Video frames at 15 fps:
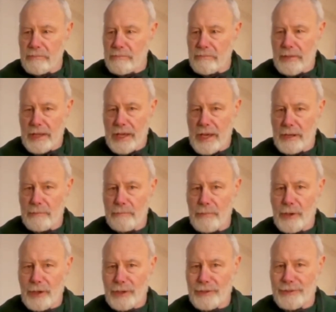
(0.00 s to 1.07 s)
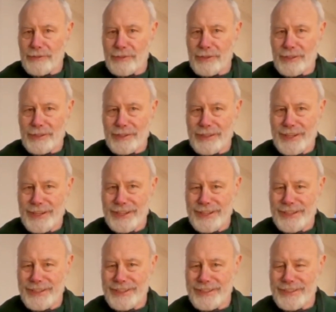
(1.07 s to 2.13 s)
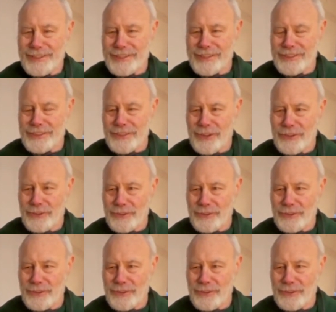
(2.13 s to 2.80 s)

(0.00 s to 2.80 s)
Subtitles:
they had a book to consult,